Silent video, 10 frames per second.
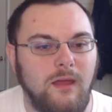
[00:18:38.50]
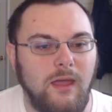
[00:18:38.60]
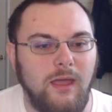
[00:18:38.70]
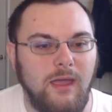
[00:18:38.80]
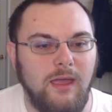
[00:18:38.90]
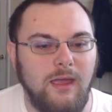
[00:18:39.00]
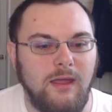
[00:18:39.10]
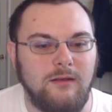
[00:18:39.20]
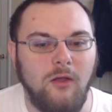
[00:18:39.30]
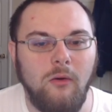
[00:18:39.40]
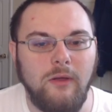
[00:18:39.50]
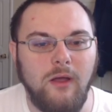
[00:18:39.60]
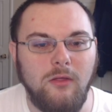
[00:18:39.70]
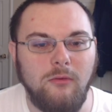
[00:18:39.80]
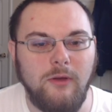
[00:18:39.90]
And going
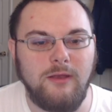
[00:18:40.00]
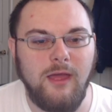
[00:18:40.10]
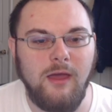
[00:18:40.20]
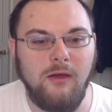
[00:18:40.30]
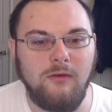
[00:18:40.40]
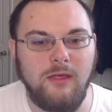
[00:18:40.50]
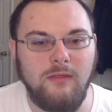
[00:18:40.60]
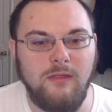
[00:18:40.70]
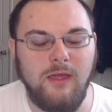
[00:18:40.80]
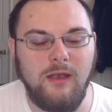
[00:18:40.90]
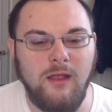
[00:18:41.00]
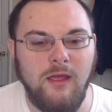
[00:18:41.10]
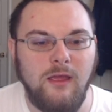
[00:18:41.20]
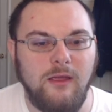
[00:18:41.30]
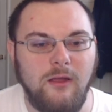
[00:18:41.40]
all the way down, and then
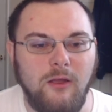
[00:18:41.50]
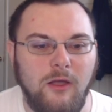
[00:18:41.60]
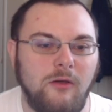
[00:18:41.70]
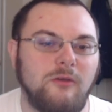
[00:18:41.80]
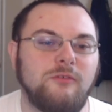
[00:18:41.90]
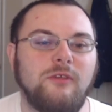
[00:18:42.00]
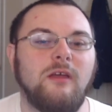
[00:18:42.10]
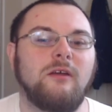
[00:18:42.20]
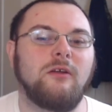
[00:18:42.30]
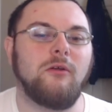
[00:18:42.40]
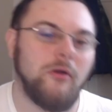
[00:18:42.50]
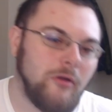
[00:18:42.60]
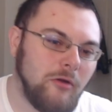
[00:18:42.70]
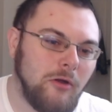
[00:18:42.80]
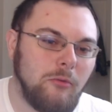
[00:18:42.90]
here goes Girl
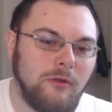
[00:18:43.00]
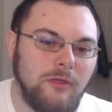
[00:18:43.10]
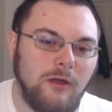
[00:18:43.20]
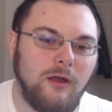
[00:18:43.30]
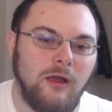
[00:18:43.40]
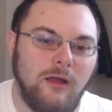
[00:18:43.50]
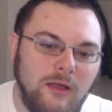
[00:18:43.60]
Girl with her,